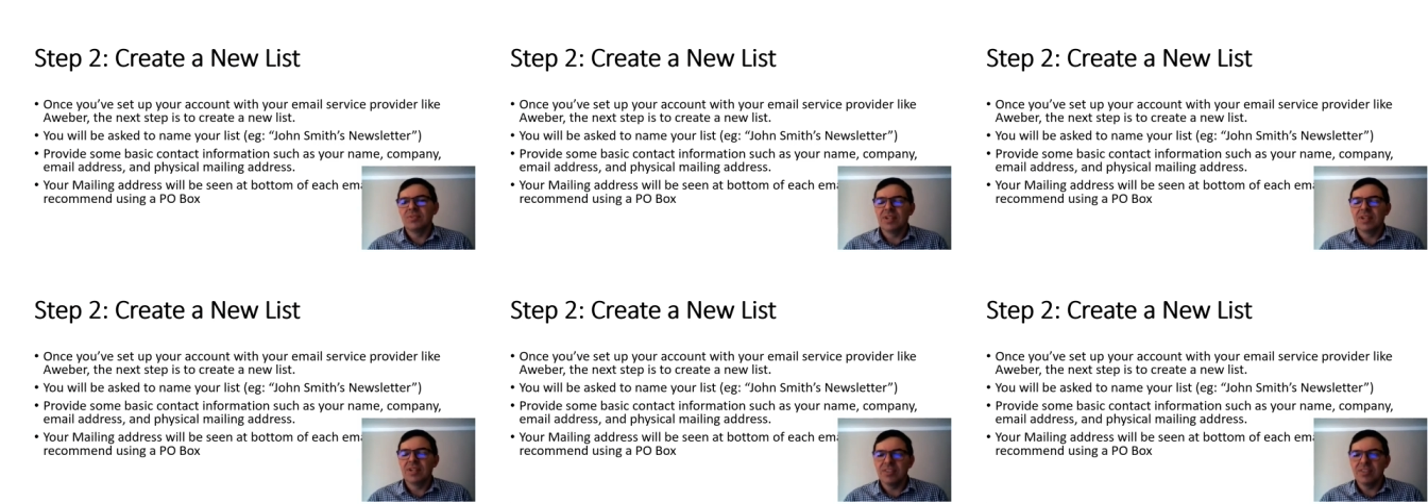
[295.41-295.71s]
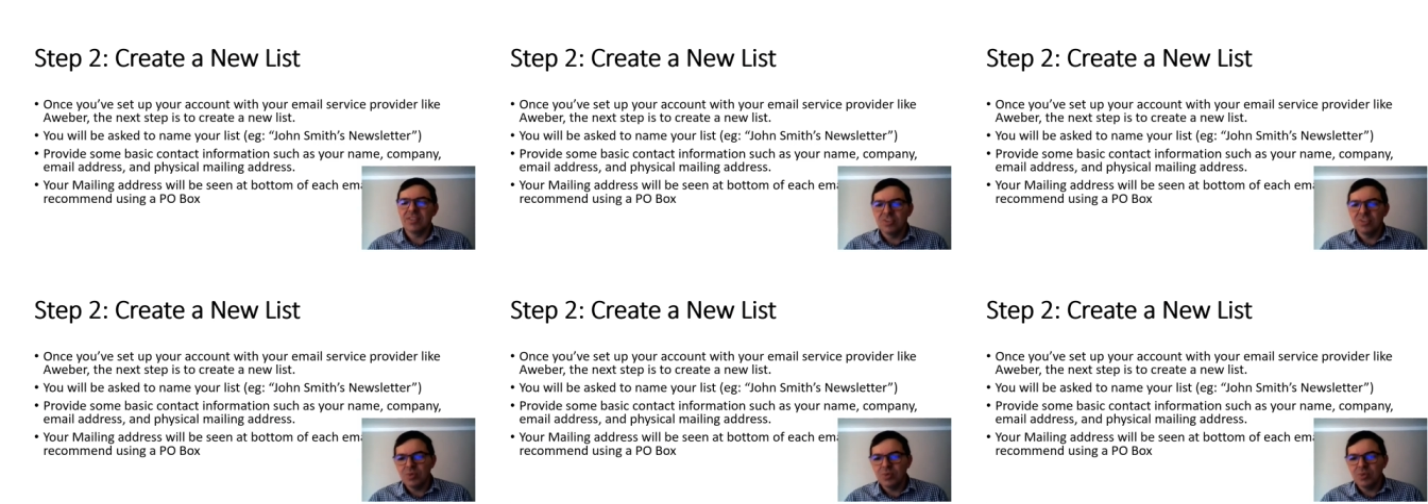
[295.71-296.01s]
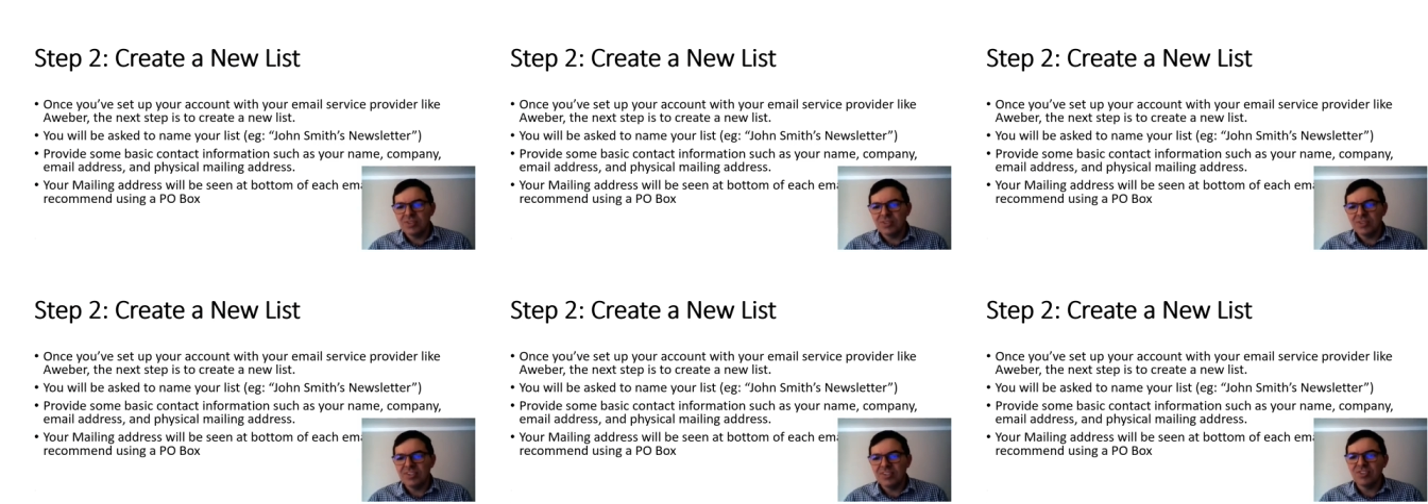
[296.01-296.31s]
like this
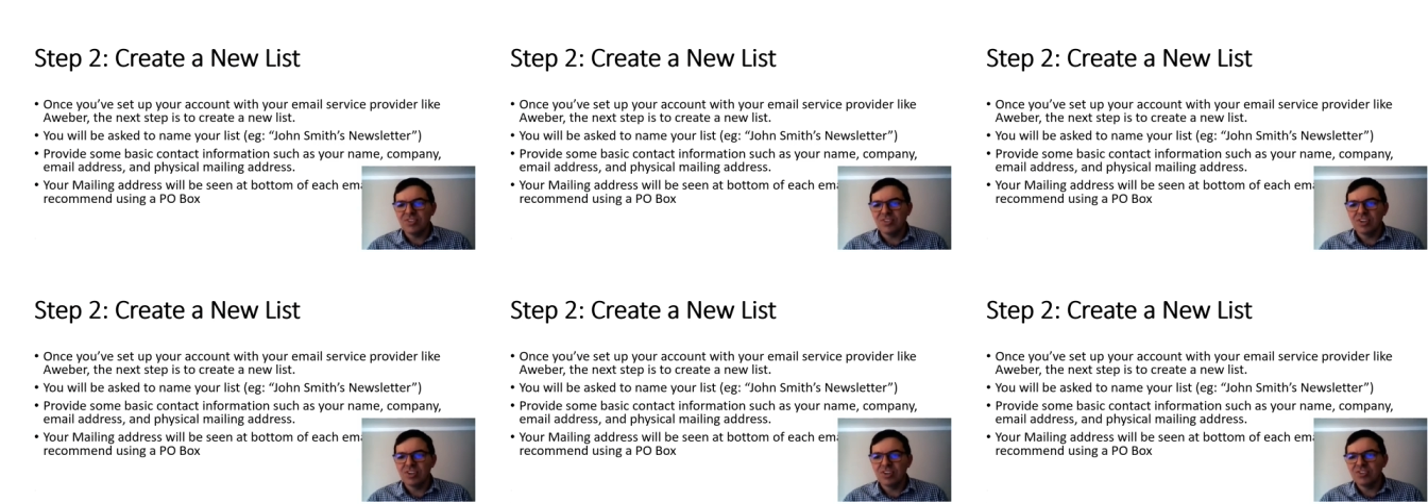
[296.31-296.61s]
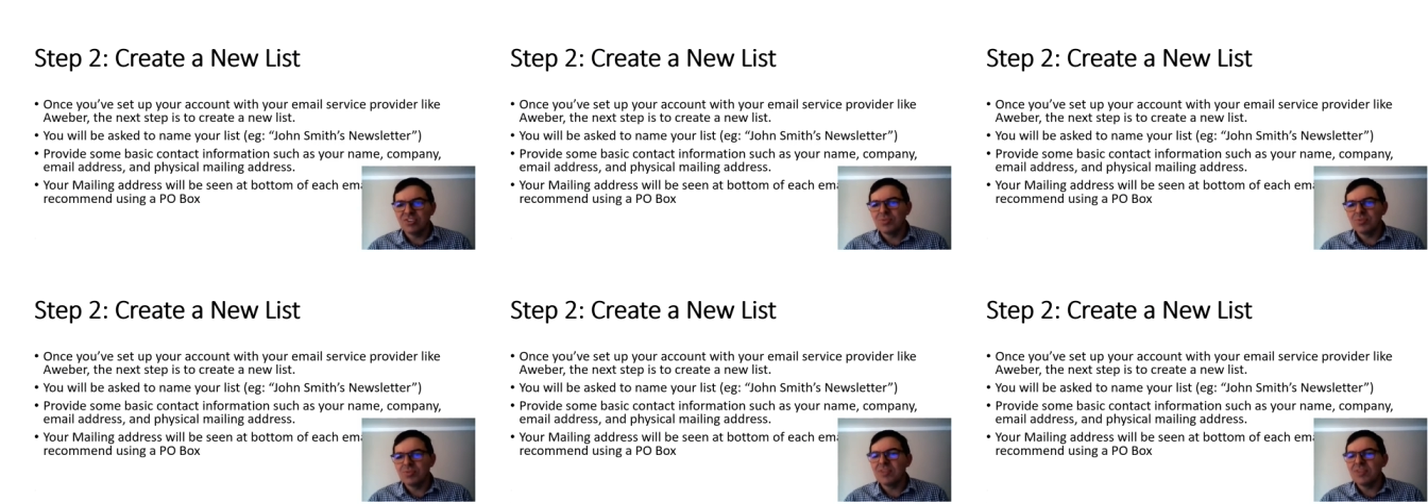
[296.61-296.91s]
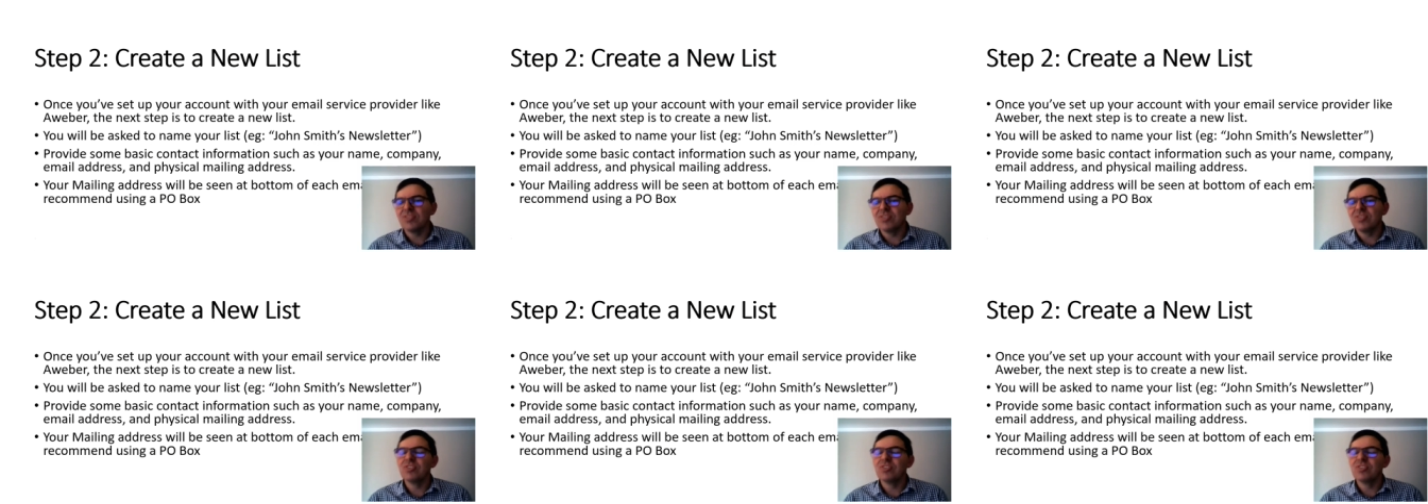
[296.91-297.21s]
one says John
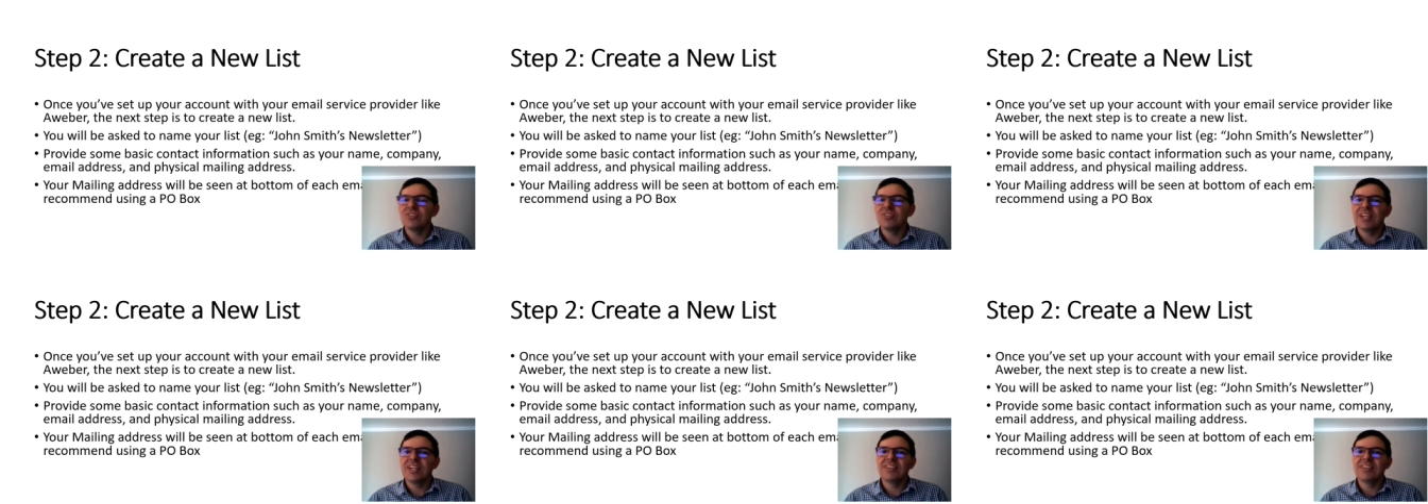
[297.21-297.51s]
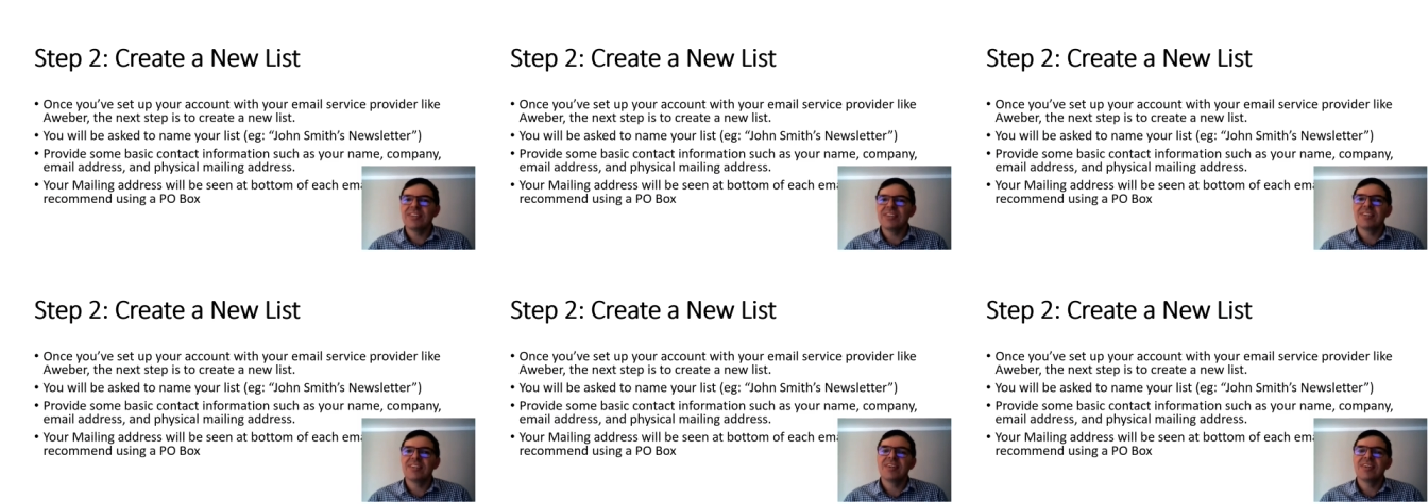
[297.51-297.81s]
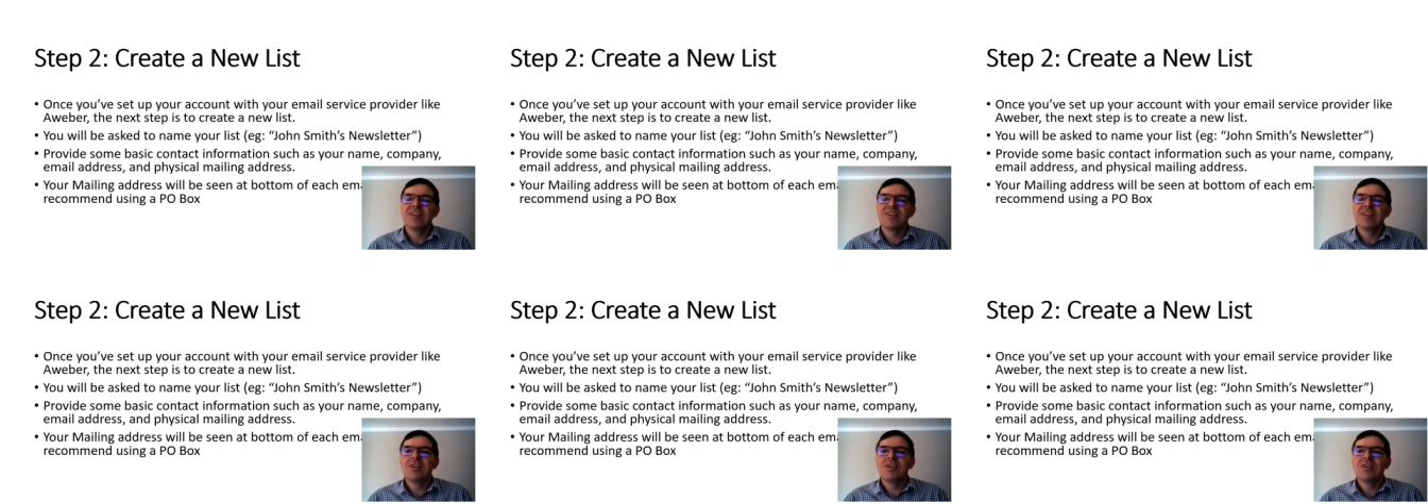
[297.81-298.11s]
Smith
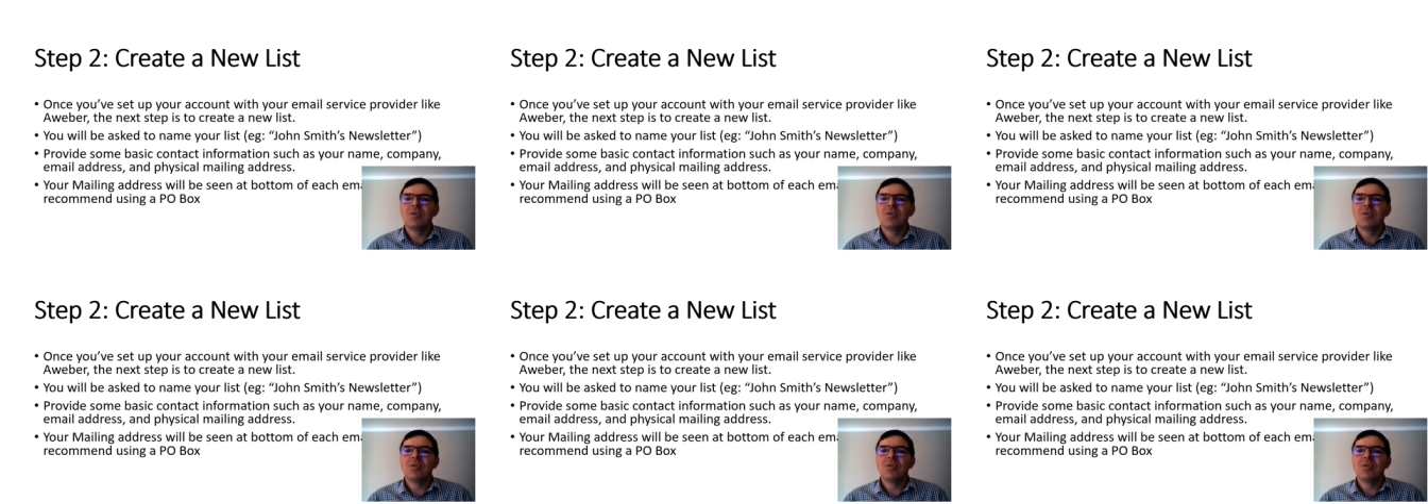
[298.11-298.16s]
newsletter